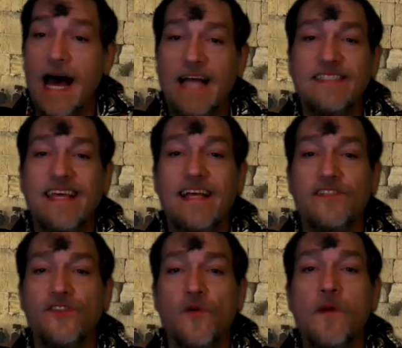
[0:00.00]
I say
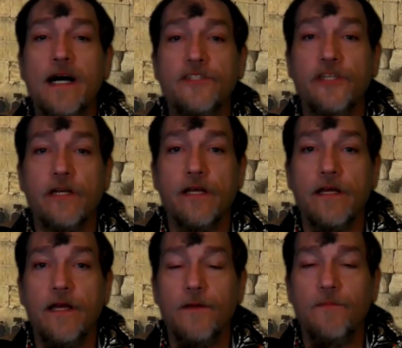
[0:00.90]
that so much
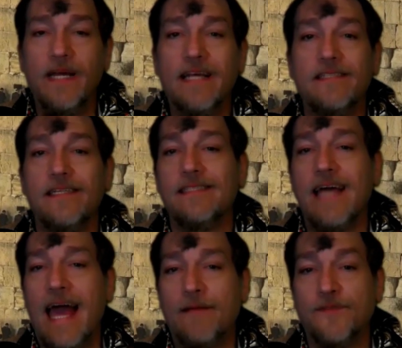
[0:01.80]
because it is
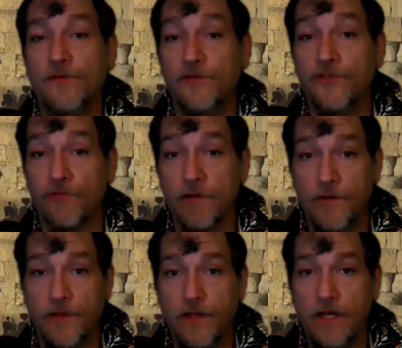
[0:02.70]
the absolute
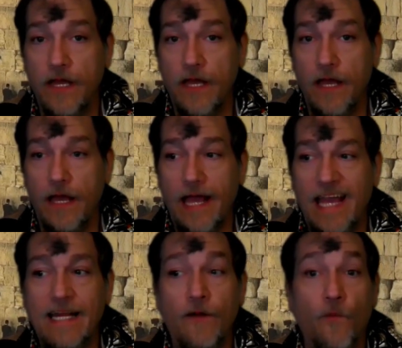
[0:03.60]
truth.
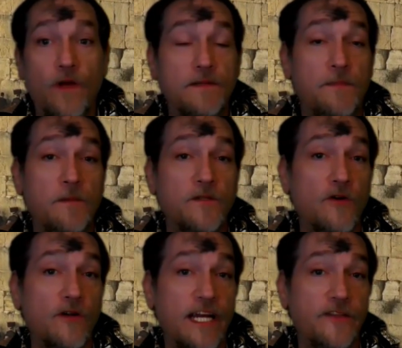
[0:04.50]
And when people
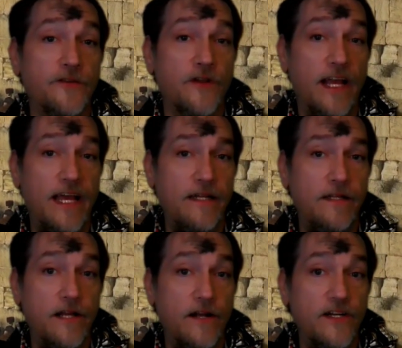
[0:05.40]
don't get it through their head,
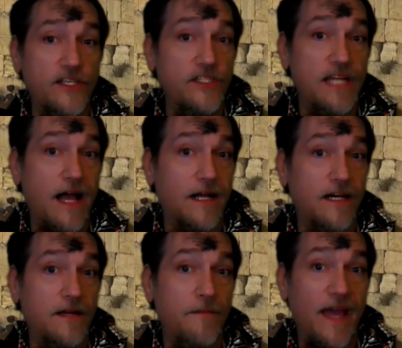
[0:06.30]
they're just not
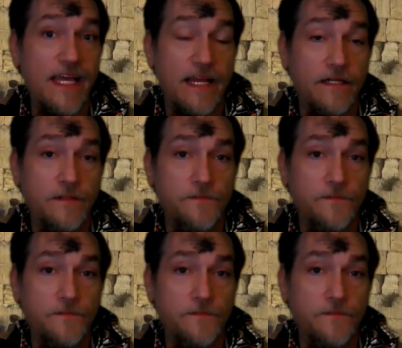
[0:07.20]
going to make it.